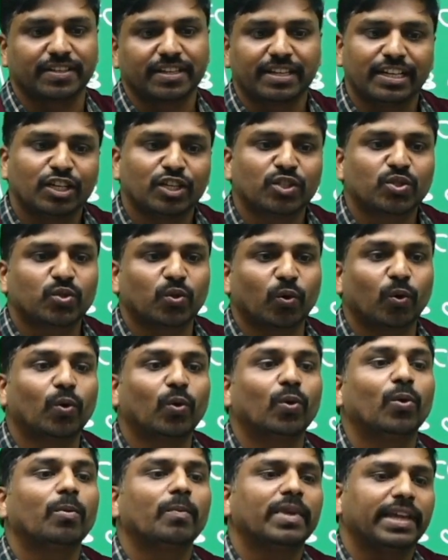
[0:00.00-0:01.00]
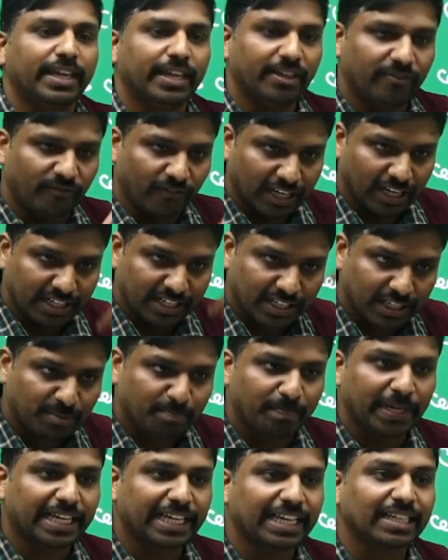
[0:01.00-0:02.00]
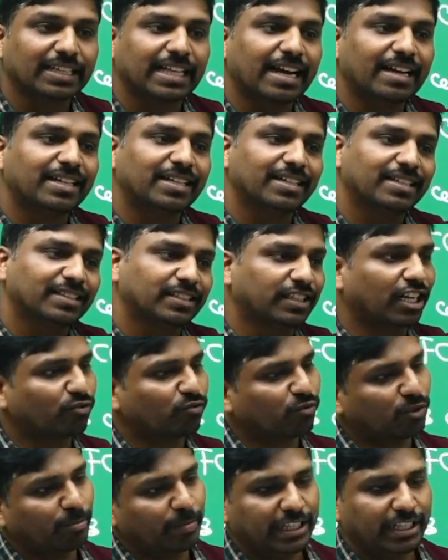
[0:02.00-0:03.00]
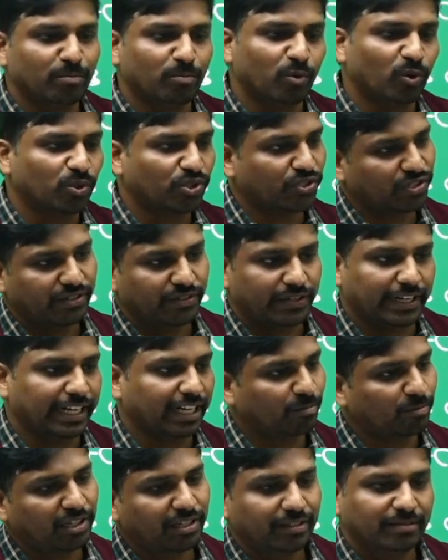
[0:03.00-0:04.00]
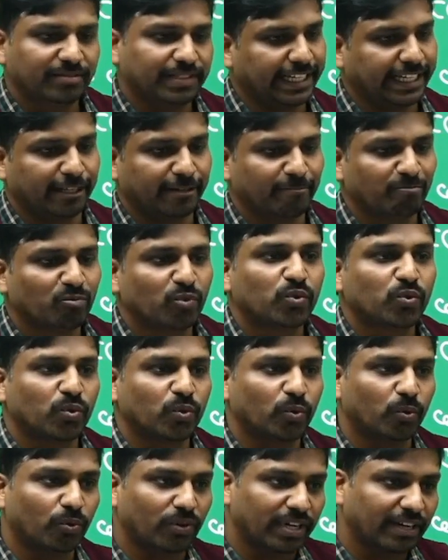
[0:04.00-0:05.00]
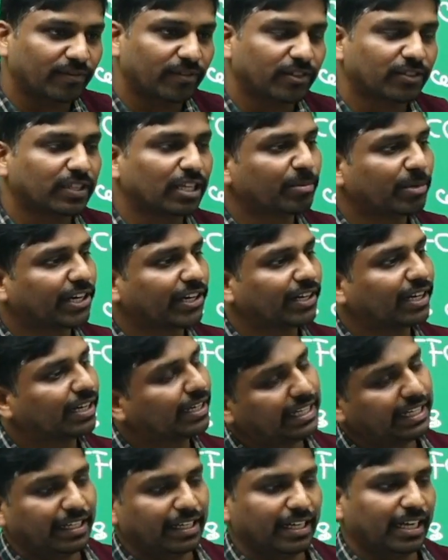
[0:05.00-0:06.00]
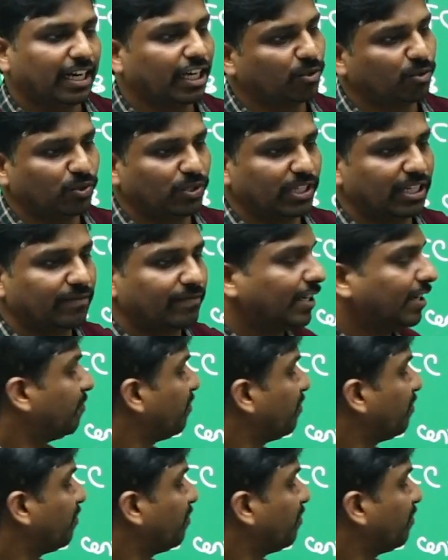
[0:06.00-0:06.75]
So if we are just picking that would be the most reliable thing. So refer them regularly and do that one.